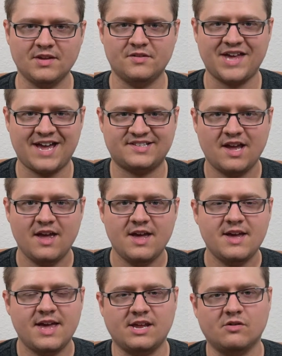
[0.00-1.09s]
that
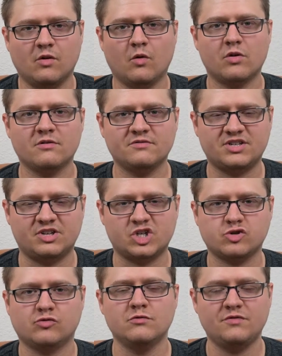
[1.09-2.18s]
in order to
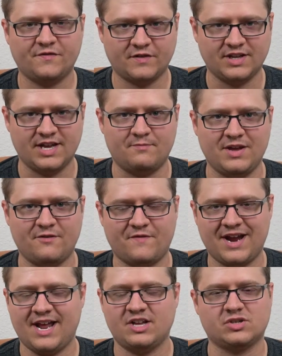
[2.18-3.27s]
truthfully be
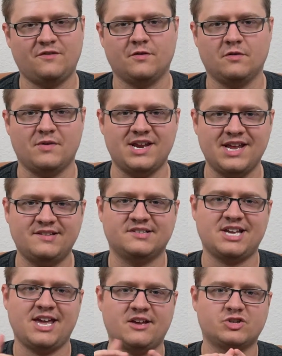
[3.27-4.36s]
financially free, we need
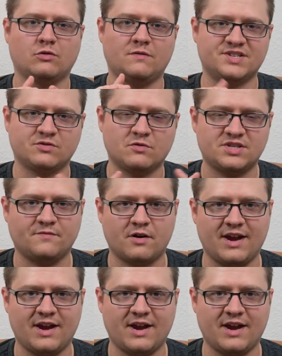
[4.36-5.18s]
to take control of the source of